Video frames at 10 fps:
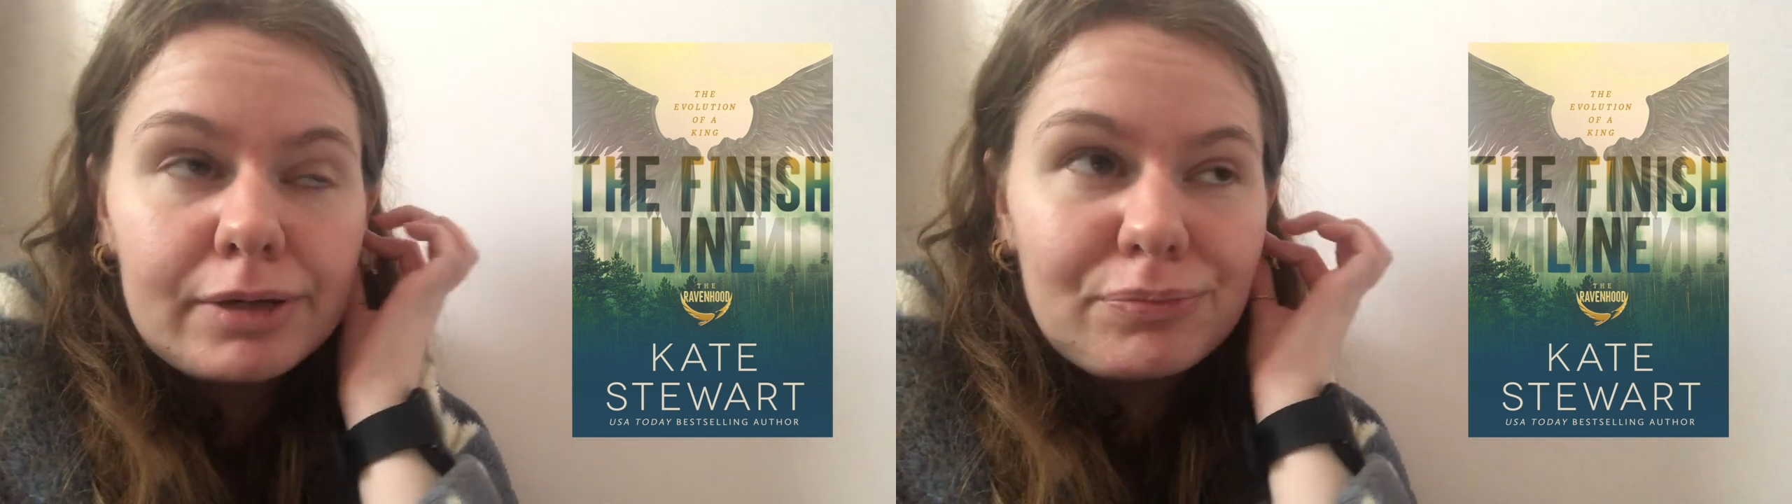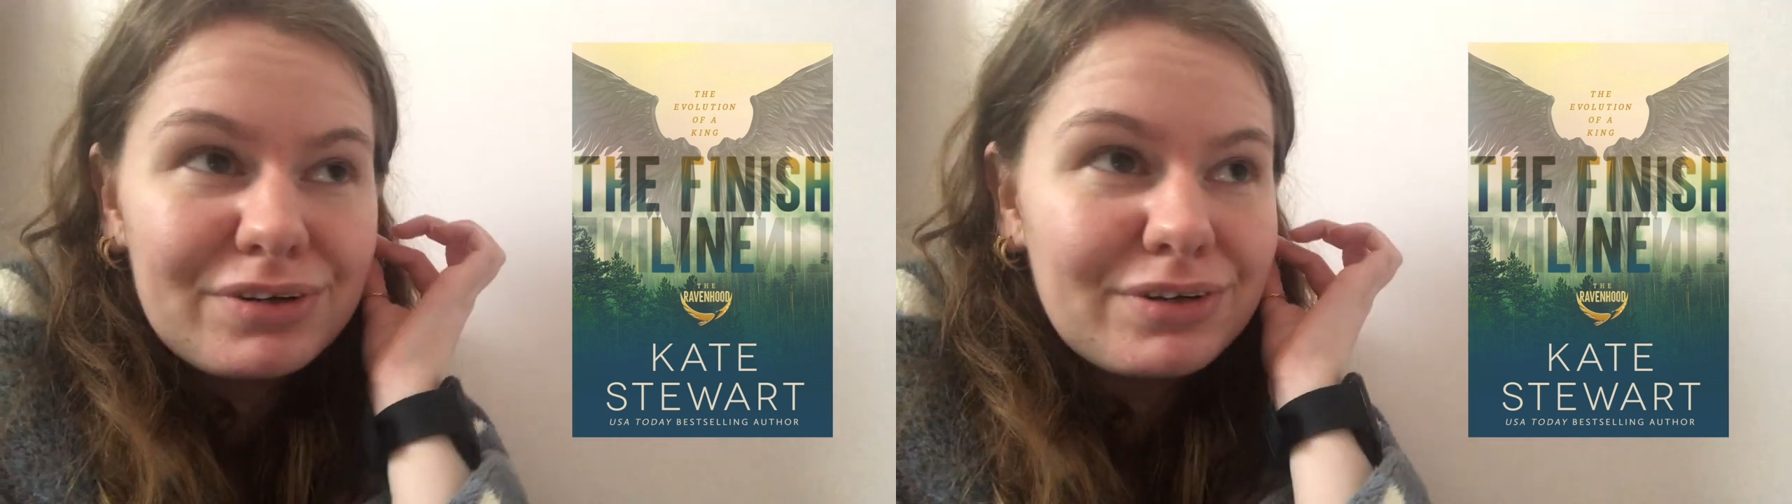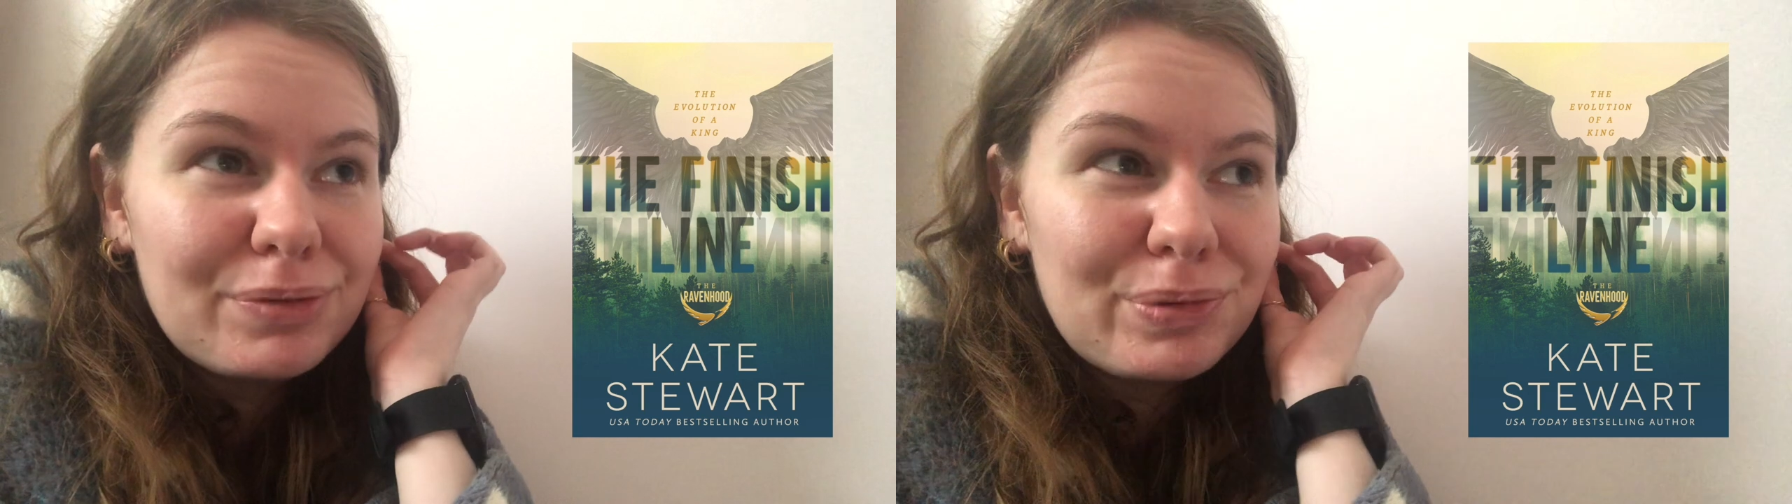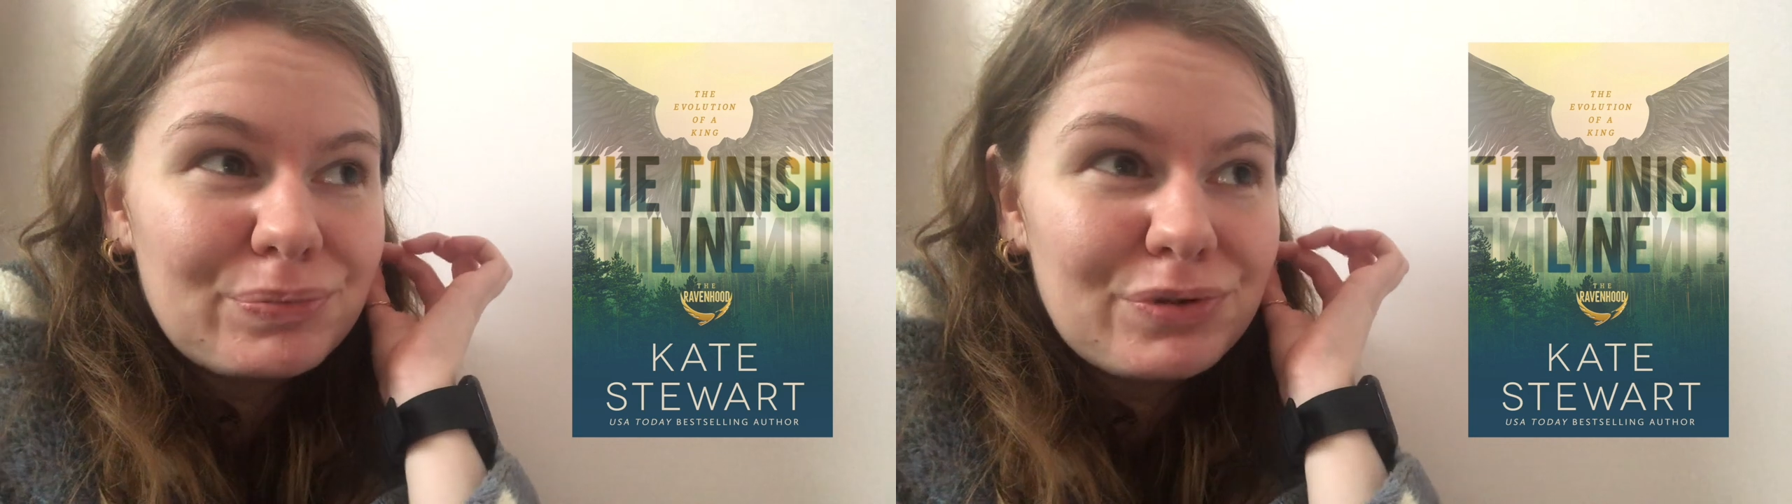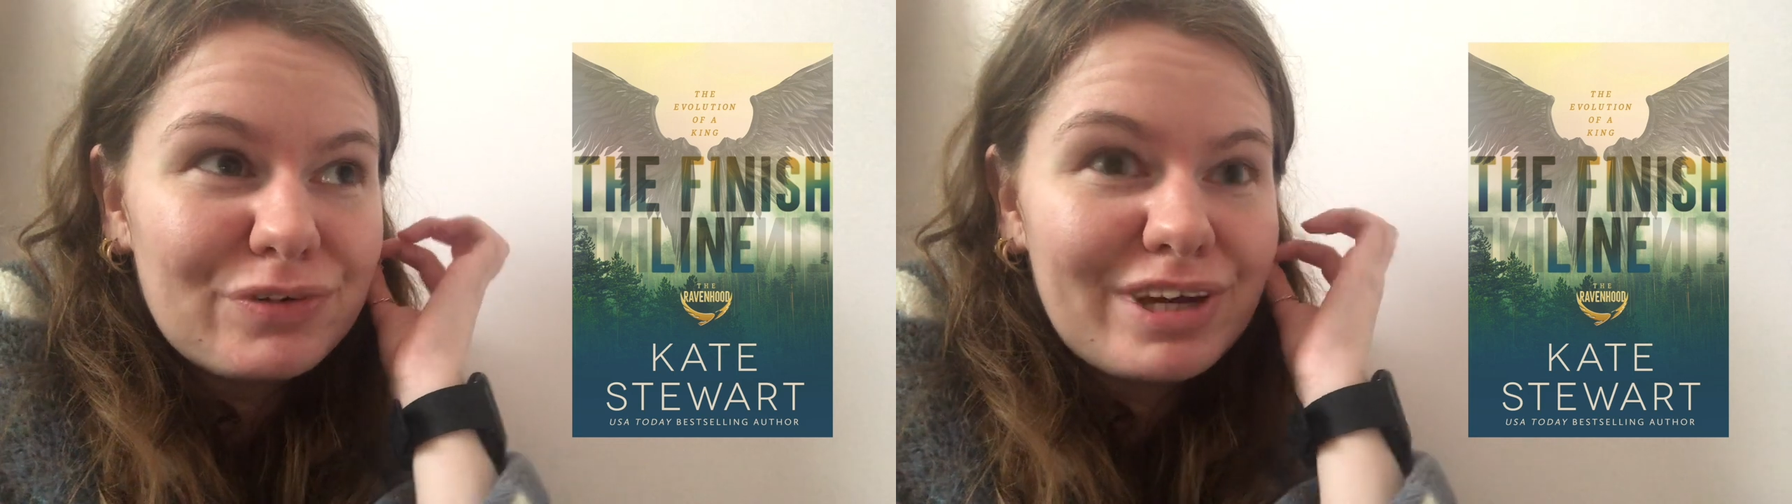But I don't know what
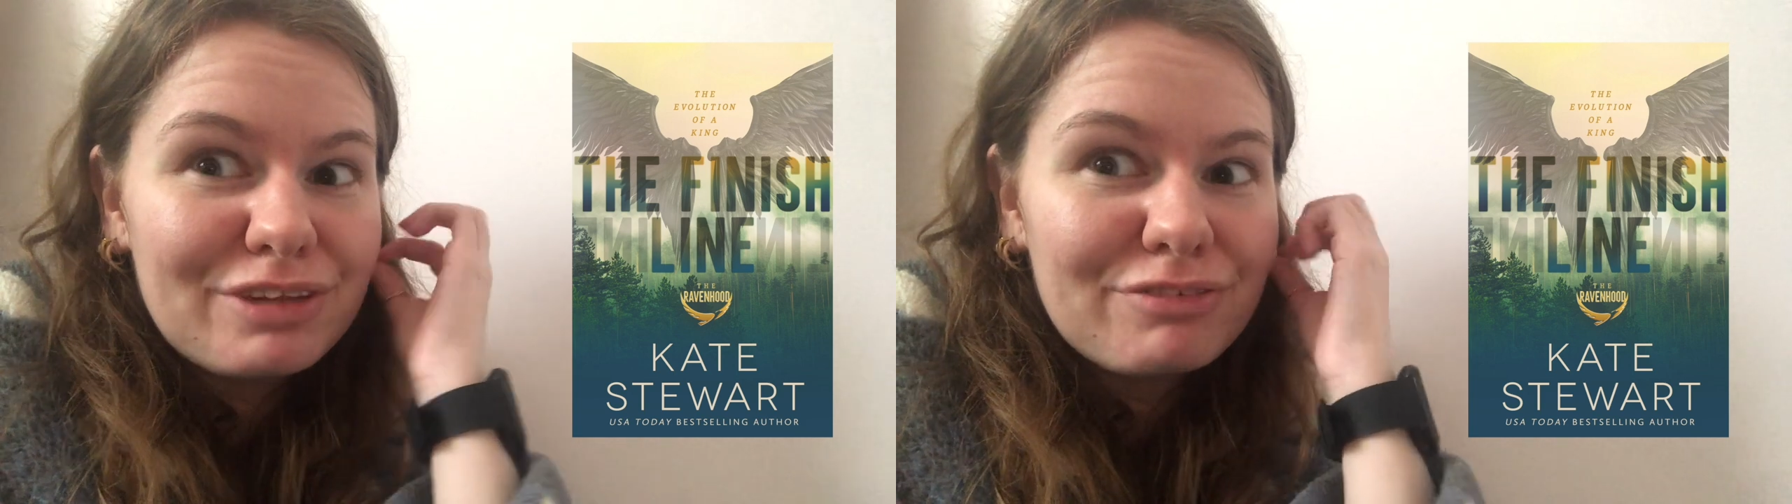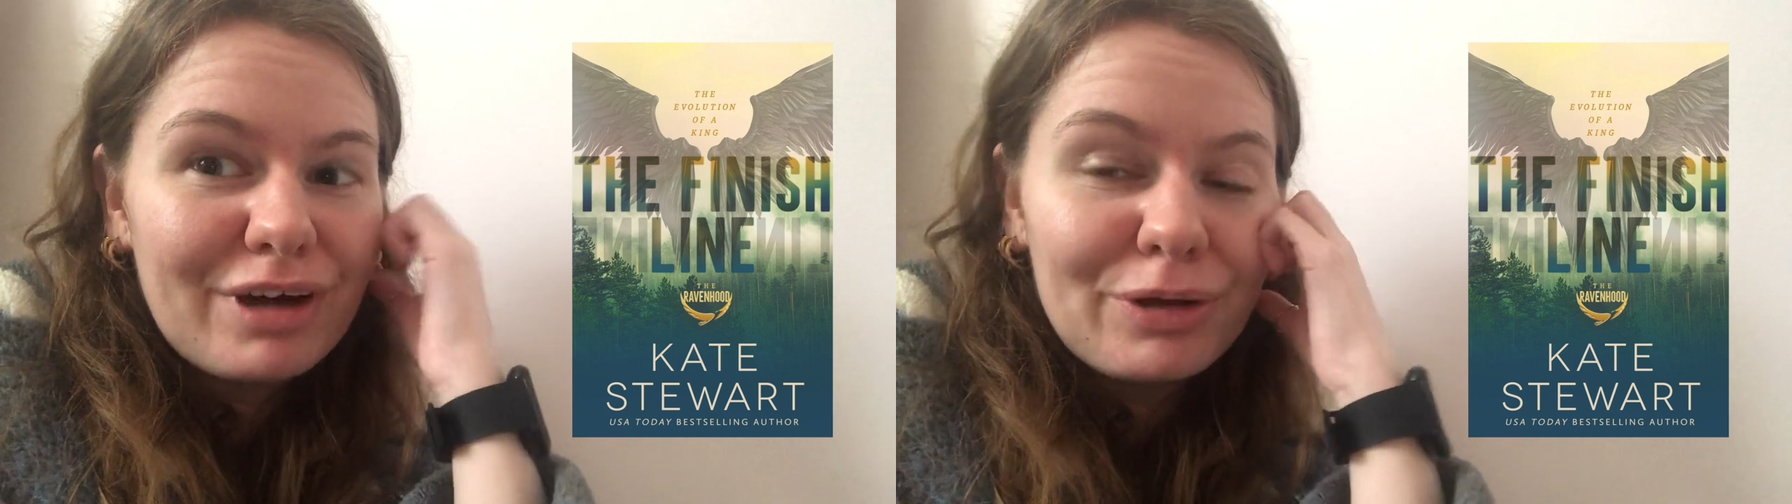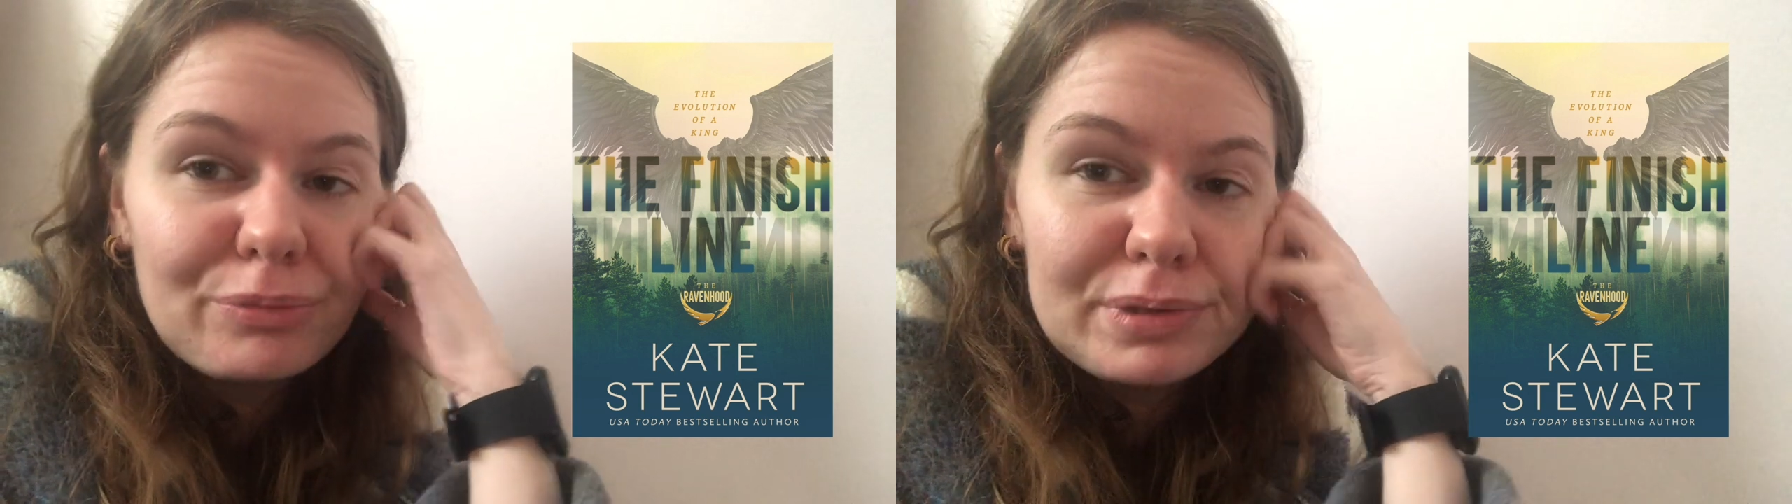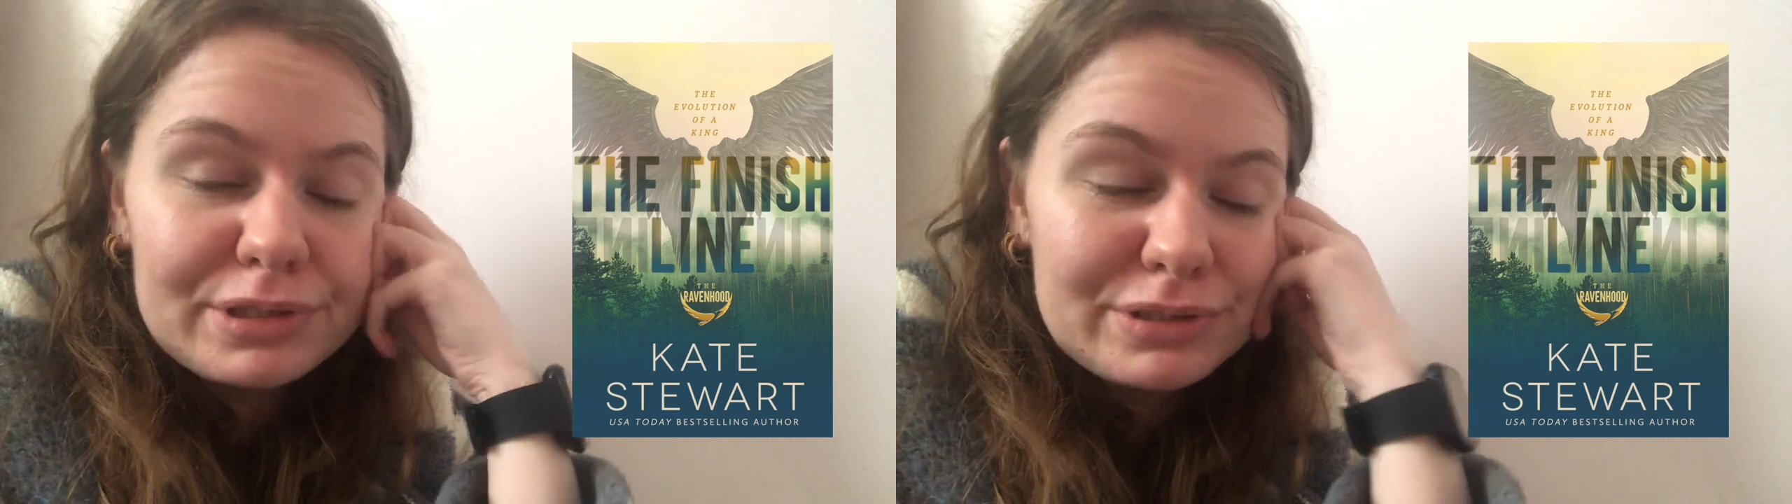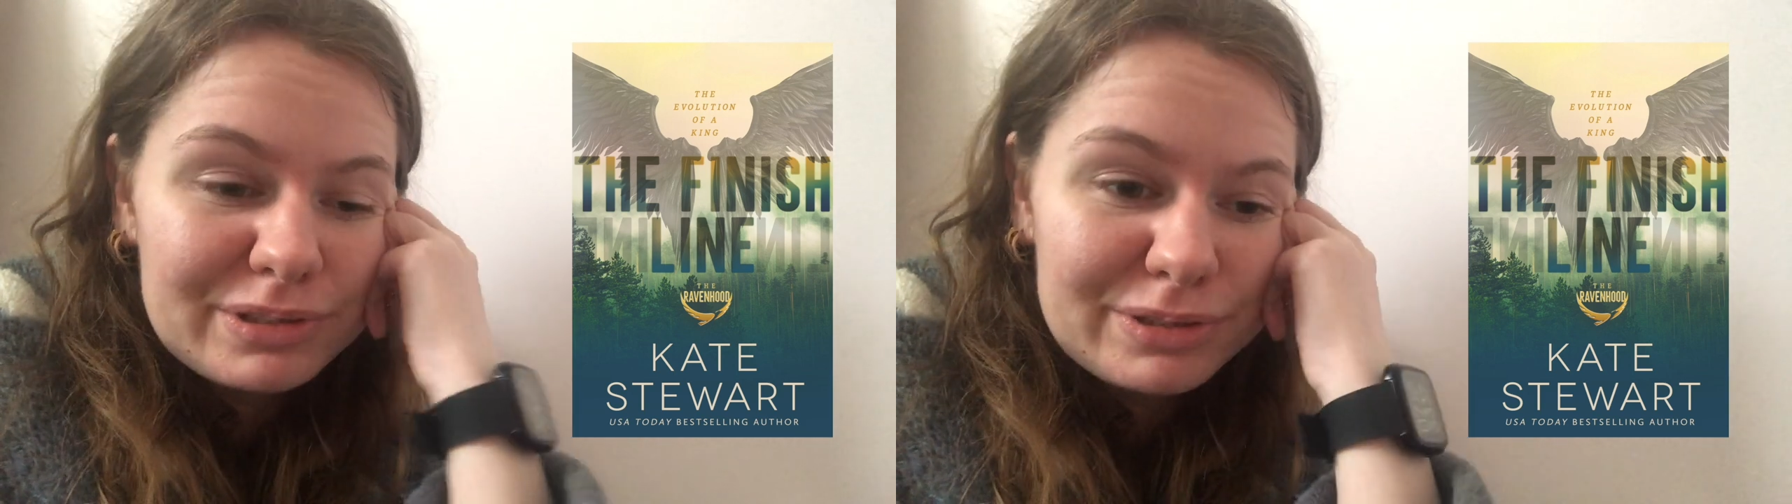I'm going to rate the final
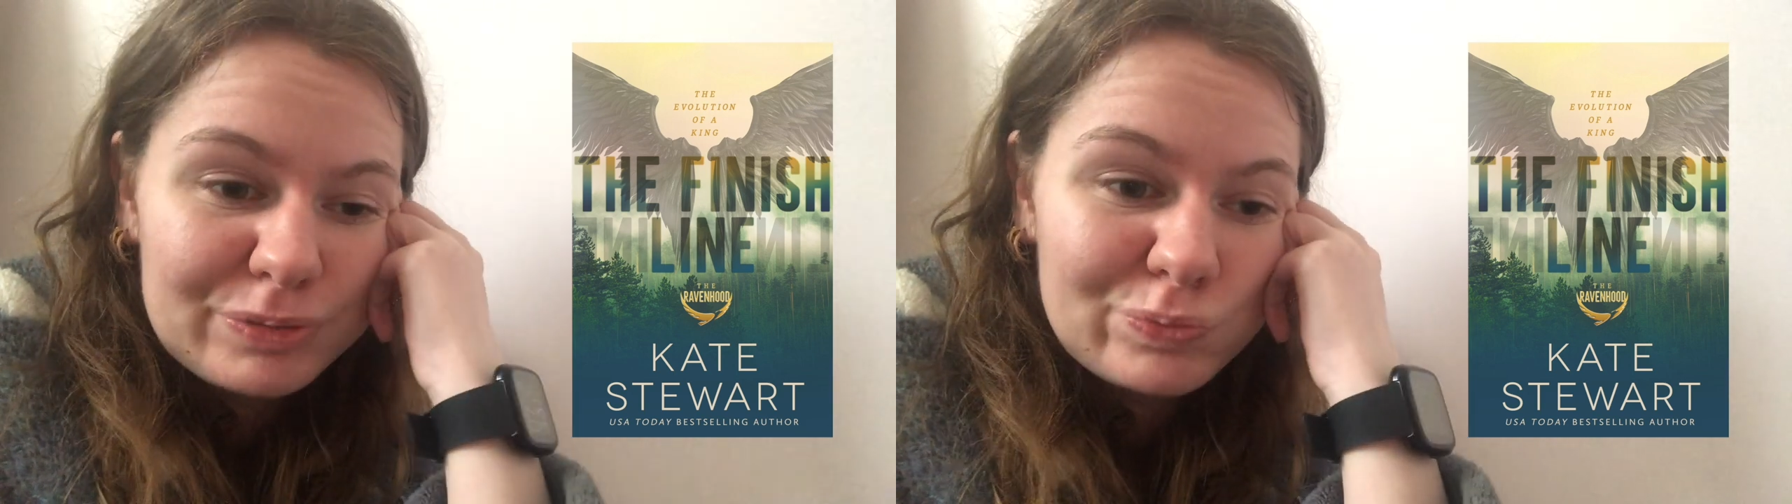book.